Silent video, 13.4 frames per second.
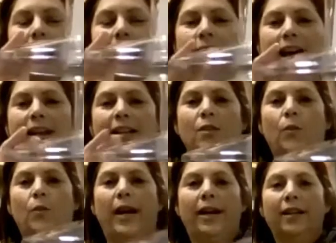to that as
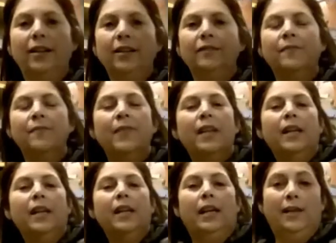well.
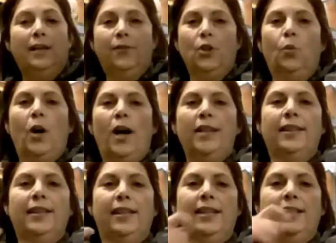Okay. If you want
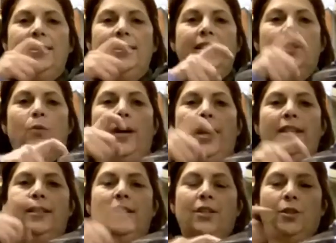the easiest
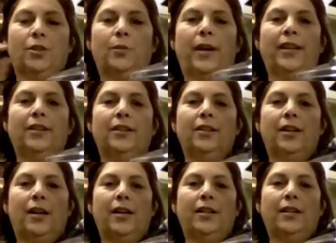way to do the weather
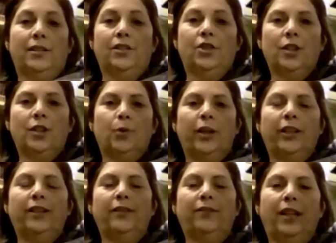guard is just
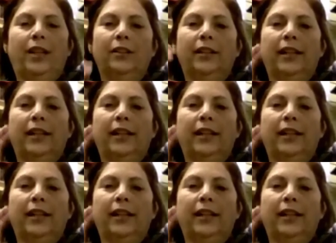bring the feeder